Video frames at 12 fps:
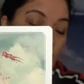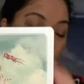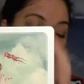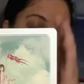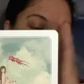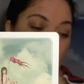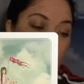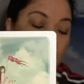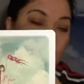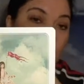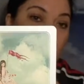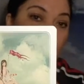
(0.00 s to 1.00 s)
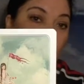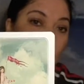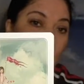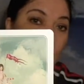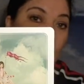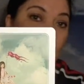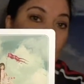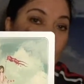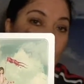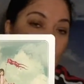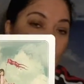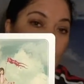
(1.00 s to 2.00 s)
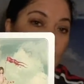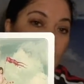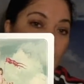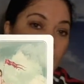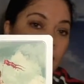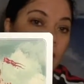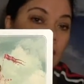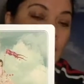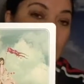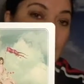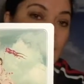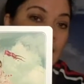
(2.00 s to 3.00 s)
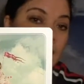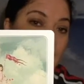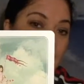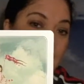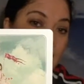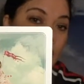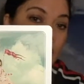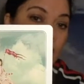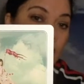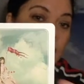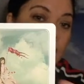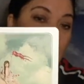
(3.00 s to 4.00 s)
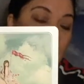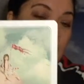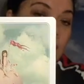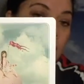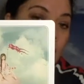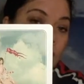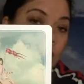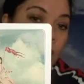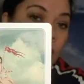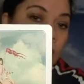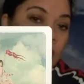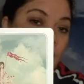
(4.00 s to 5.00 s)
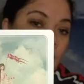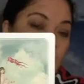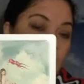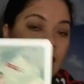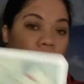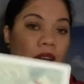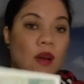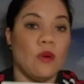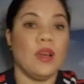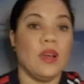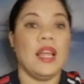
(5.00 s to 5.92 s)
but what is most important for you to have a clear decision is to focus on the now.